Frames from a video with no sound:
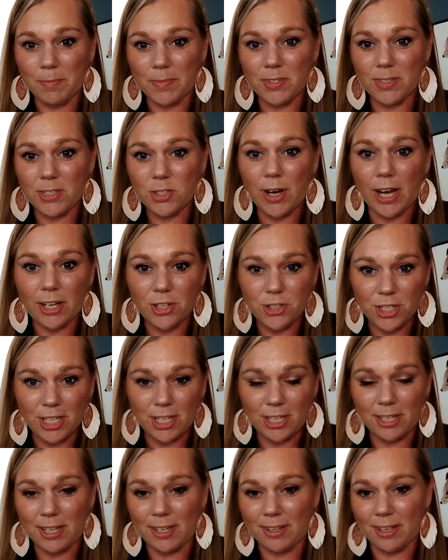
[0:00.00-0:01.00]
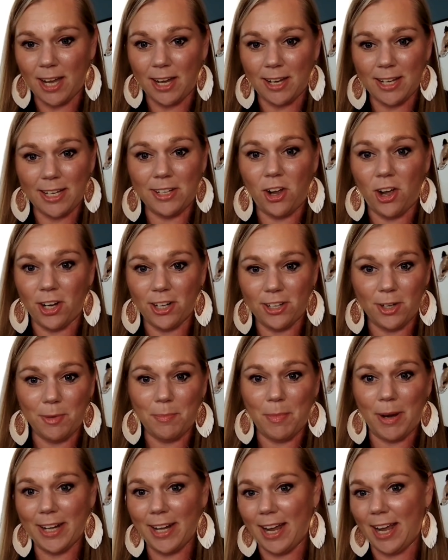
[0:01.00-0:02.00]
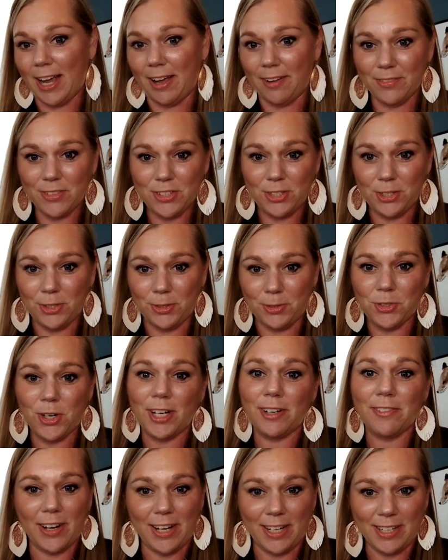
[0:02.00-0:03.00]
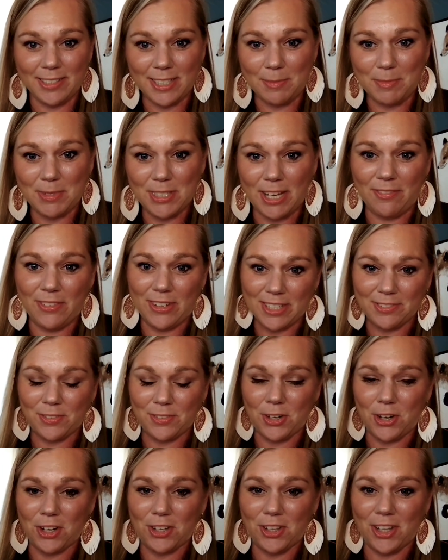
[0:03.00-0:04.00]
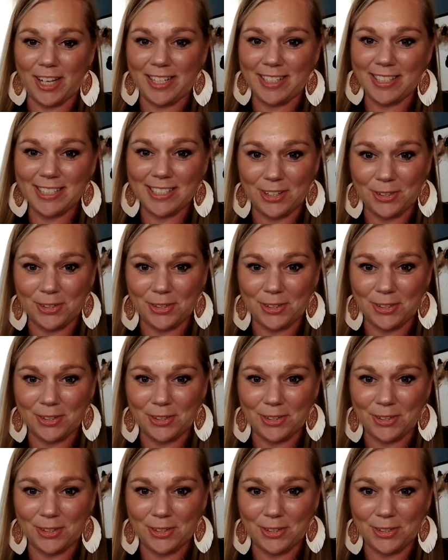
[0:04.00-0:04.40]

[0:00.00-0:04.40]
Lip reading: strategy an auditor might have to try to find some savings for our clients.